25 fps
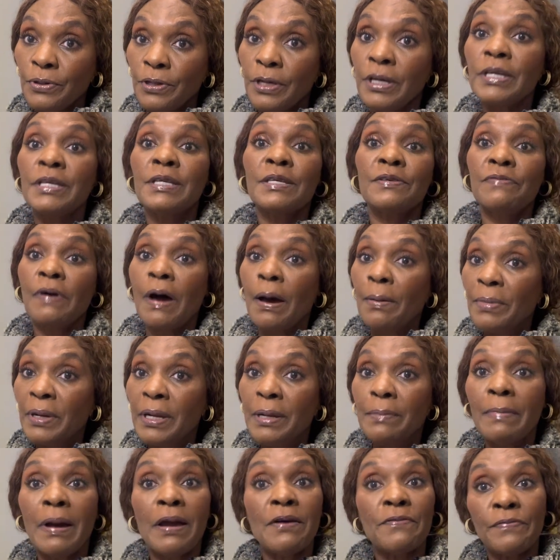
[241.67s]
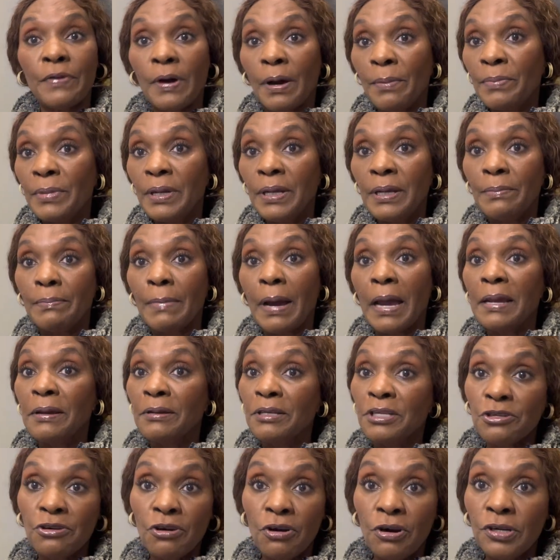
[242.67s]
His family, my
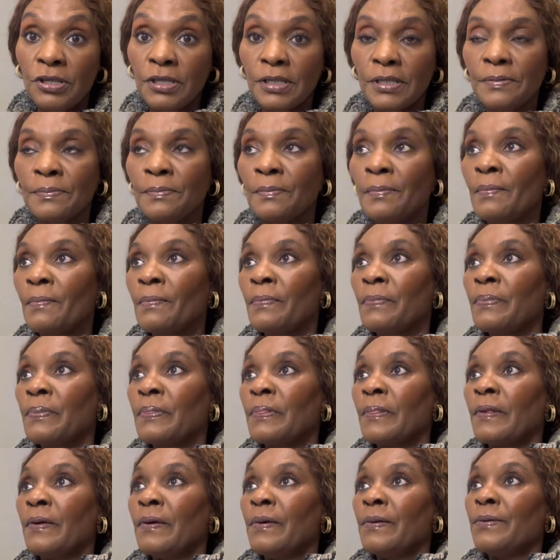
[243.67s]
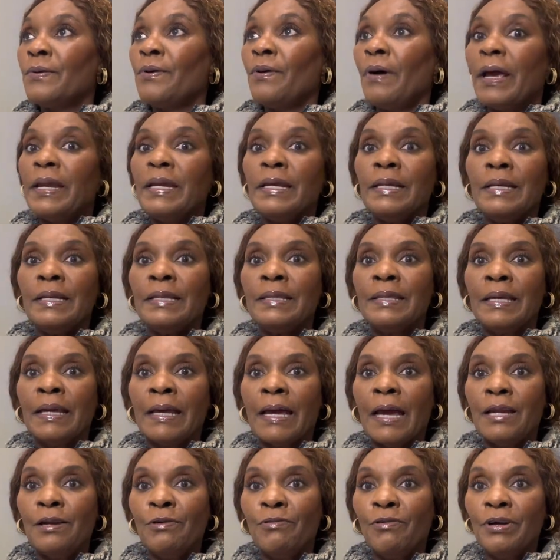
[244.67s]
church. So I didn't think
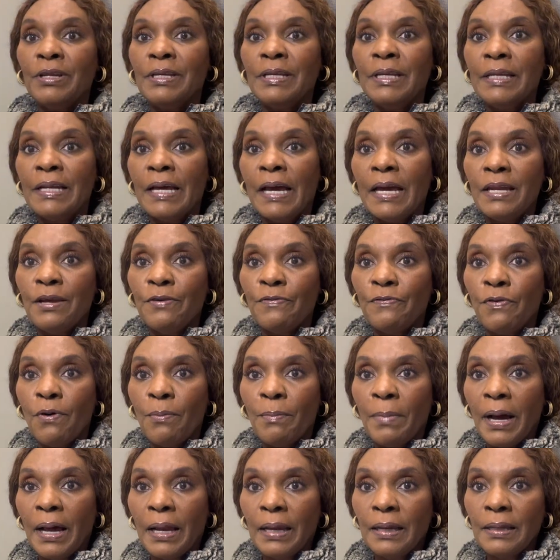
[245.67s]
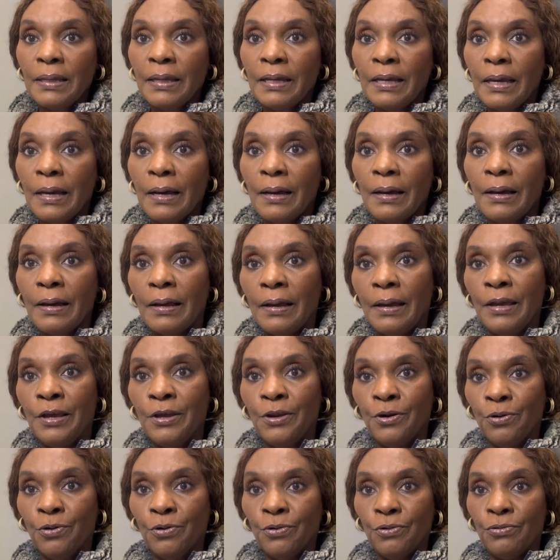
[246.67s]
anyone needed the formal,
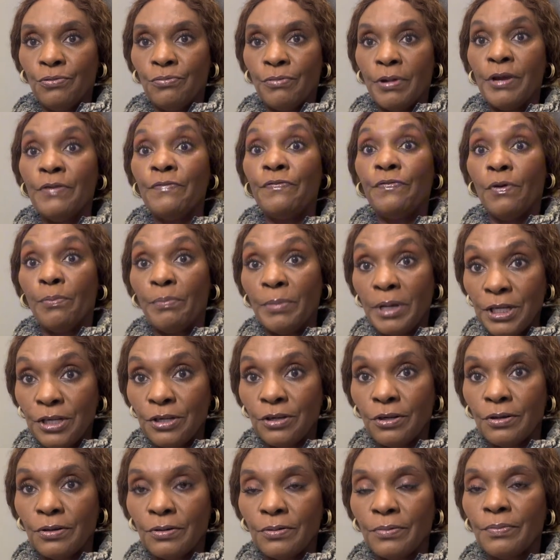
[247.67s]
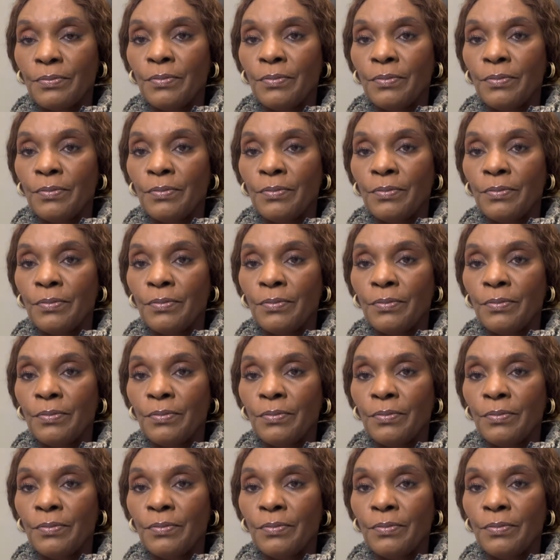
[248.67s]
information.